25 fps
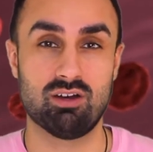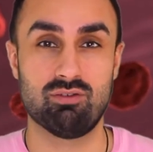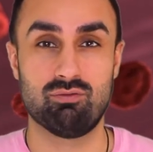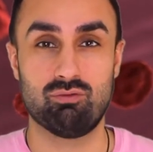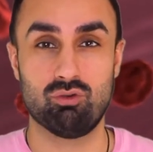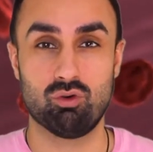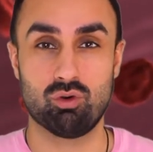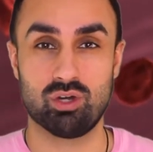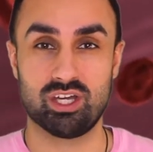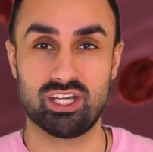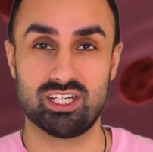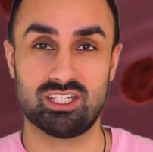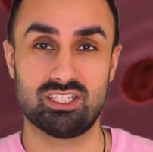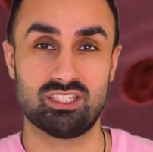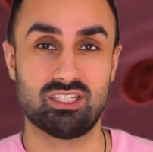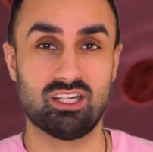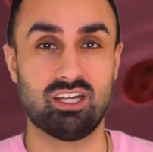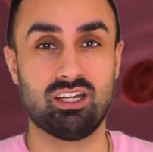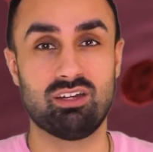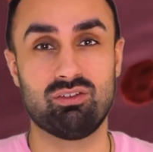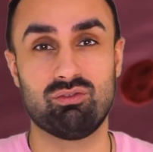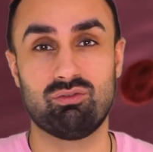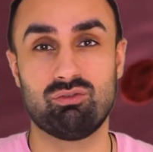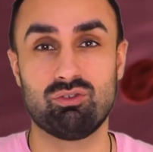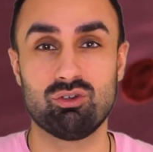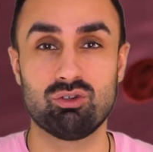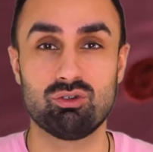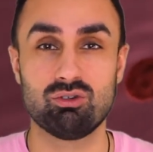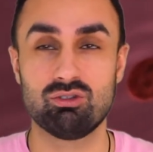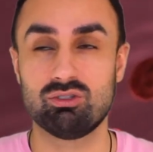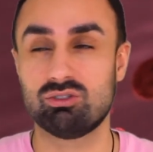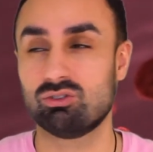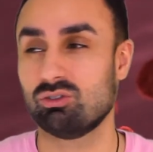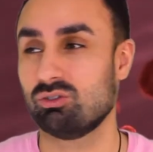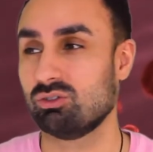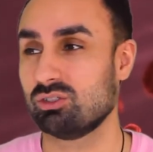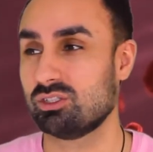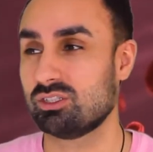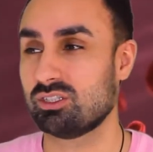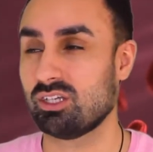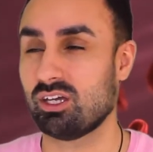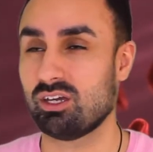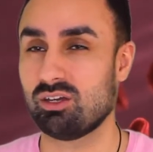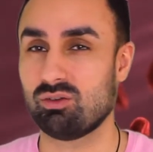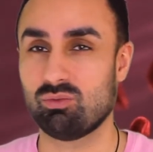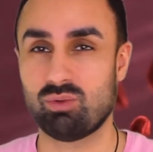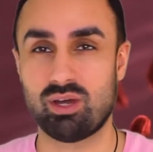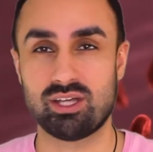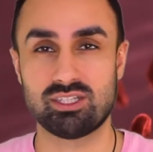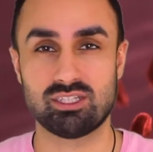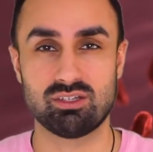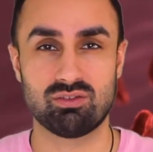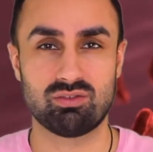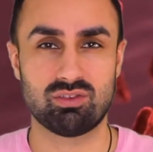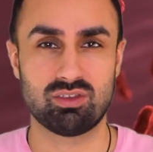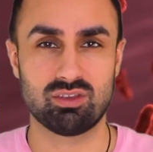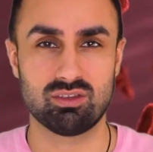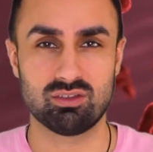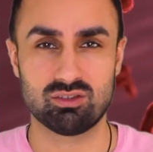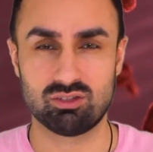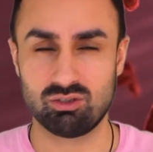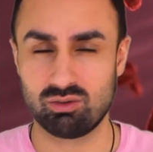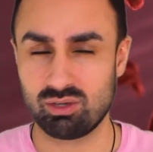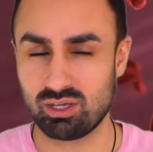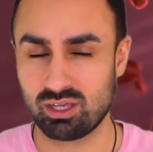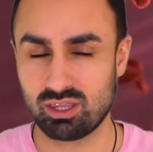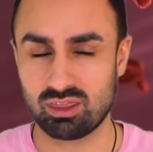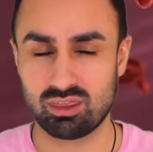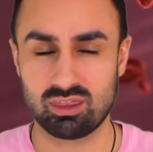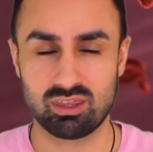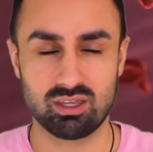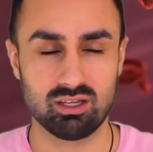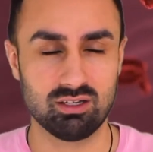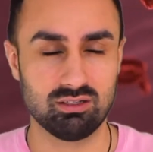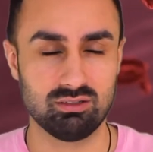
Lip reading: avoid certain foods or certain ways of doing